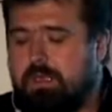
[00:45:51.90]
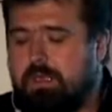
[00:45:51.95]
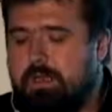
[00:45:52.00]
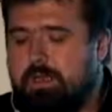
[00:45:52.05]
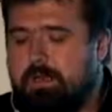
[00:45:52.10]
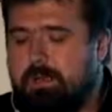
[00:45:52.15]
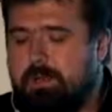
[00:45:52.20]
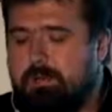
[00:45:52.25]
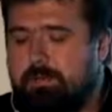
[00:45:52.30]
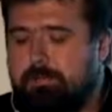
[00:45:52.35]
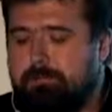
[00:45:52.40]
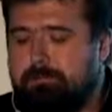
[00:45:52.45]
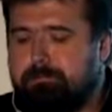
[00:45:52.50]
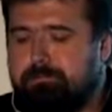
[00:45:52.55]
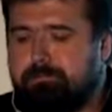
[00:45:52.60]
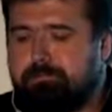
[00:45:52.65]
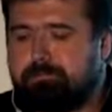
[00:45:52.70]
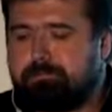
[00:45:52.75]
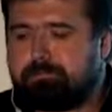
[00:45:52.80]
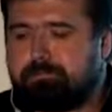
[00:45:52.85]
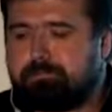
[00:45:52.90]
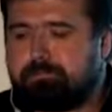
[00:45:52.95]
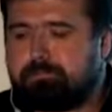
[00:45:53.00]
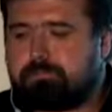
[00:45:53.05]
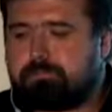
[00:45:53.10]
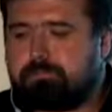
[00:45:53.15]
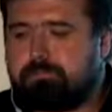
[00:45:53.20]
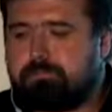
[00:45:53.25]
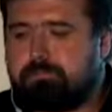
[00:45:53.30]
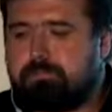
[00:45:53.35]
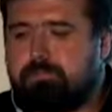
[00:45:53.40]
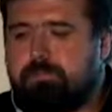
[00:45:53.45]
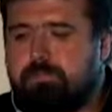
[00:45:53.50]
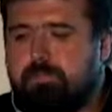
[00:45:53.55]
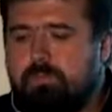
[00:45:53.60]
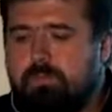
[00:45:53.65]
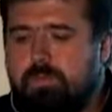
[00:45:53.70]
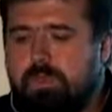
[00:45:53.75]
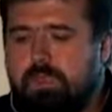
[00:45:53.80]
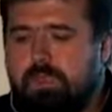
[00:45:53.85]
And
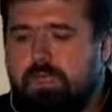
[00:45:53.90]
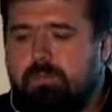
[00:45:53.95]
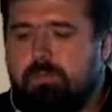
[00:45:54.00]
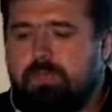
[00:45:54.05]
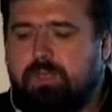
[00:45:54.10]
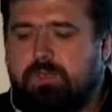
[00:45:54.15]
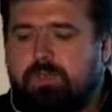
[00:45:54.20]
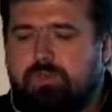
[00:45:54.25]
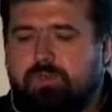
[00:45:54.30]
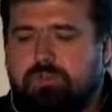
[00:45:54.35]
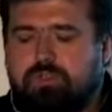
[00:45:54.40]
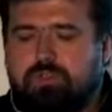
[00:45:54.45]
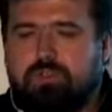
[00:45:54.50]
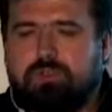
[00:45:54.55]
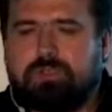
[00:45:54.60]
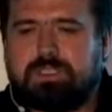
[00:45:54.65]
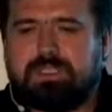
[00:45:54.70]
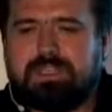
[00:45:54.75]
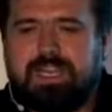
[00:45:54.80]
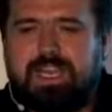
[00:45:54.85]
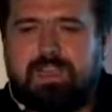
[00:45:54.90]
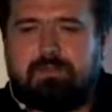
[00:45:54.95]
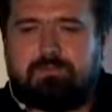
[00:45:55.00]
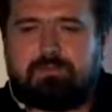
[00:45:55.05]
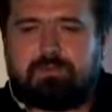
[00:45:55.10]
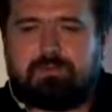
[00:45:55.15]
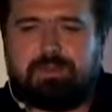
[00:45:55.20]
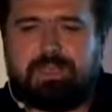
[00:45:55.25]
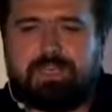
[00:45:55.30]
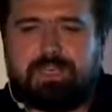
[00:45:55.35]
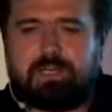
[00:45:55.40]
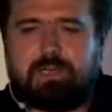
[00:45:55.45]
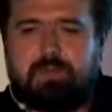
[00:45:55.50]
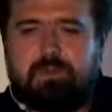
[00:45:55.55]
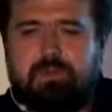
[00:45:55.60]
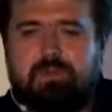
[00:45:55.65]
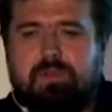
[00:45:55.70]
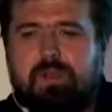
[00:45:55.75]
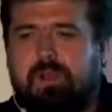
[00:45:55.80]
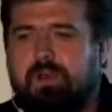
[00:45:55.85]
when you choose a name for the
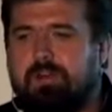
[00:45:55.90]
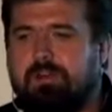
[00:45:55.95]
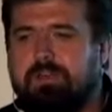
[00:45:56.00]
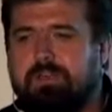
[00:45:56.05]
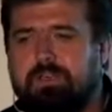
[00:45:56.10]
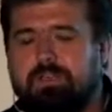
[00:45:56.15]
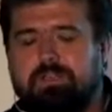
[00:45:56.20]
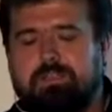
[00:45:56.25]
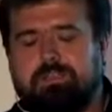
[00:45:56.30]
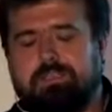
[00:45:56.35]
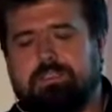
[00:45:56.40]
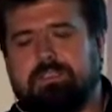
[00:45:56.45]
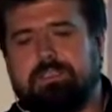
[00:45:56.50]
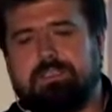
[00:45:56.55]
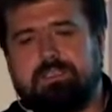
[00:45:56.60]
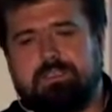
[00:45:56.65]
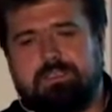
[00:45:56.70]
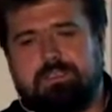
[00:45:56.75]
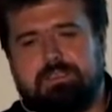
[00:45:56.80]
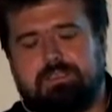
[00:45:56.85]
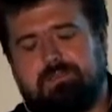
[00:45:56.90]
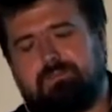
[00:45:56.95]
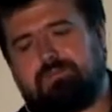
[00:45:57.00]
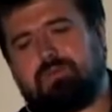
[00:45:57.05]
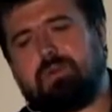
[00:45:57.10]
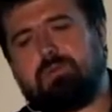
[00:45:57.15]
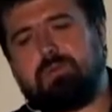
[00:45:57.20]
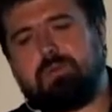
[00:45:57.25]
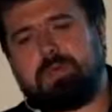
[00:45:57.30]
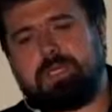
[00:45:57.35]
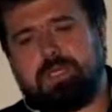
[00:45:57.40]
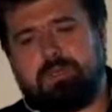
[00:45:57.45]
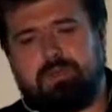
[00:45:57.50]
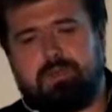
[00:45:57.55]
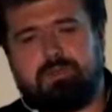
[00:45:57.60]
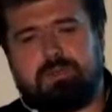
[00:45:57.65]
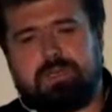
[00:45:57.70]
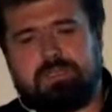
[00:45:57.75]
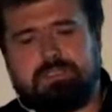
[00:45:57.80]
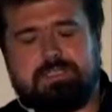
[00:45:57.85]
include guard, it's probably a
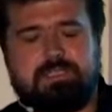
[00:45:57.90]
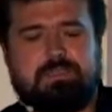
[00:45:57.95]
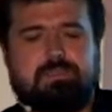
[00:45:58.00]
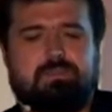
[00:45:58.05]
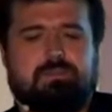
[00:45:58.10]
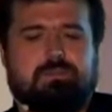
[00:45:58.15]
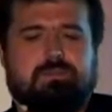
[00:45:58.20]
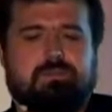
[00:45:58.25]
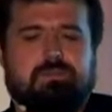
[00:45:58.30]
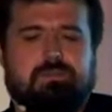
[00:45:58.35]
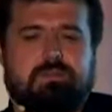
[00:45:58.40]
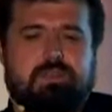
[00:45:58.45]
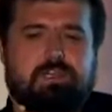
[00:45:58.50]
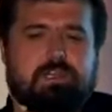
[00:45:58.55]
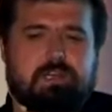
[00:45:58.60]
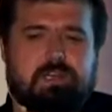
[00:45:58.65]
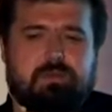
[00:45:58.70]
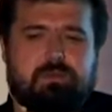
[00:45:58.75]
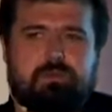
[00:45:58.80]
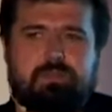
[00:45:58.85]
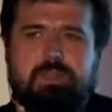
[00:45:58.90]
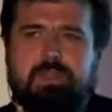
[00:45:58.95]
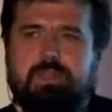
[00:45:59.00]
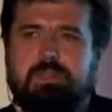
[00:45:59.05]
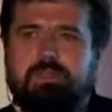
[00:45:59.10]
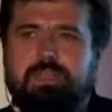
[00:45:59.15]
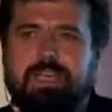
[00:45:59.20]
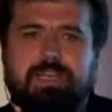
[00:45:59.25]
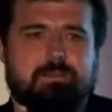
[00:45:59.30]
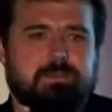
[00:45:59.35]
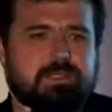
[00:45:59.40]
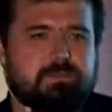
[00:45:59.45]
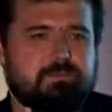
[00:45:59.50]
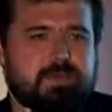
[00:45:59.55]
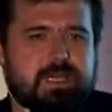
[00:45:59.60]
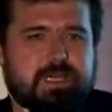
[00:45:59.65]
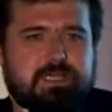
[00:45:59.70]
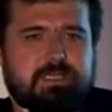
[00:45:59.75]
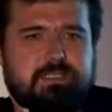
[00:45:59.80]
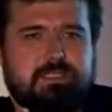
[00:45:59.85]
good idea to include the
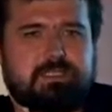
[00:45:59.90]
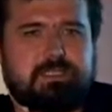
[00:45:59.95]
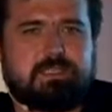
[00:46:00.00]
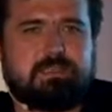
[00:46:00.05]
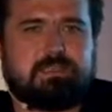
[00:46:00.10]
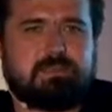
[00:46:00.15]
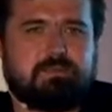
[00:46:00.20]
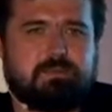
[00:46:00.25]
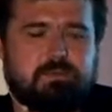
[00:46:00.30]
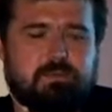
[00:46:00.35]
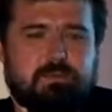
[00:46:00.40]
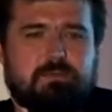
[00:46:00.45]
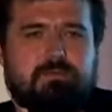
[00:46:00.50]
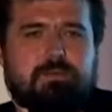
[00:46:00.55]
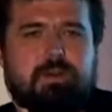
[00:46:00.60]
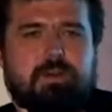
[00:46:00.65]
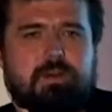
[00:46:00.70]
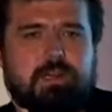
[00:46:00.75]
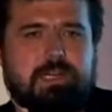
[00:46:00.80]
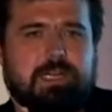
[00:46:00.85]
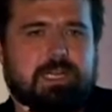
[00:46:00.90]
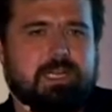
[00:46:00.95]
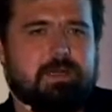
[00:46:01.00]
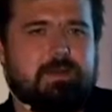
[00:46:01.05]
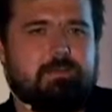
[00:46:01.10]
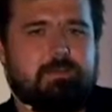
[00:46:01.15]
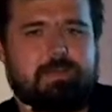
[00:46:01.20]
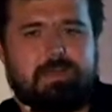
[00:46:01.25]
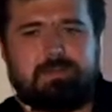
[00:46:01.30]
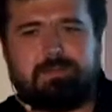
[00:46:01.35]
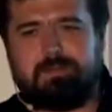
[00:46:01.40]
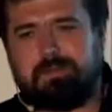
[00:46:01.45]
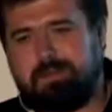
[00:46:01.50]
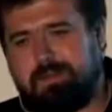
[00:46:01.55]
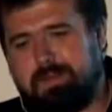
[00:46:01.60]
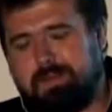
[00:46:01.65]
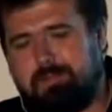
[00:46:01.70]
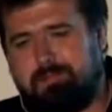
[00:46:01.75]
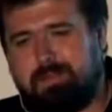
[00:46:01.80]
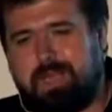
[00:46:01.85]
namespace and the full file name, and
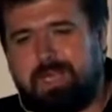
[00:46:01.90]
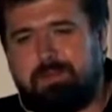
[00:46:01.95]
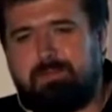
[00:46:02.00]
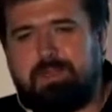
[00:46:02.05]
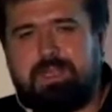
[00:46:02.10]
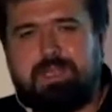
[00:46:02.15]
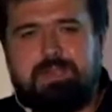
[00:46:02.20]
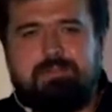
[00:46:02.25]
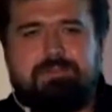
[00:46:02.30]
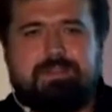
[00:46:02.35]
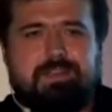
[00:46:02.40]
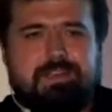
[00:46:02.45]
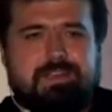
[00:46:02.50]
maybe even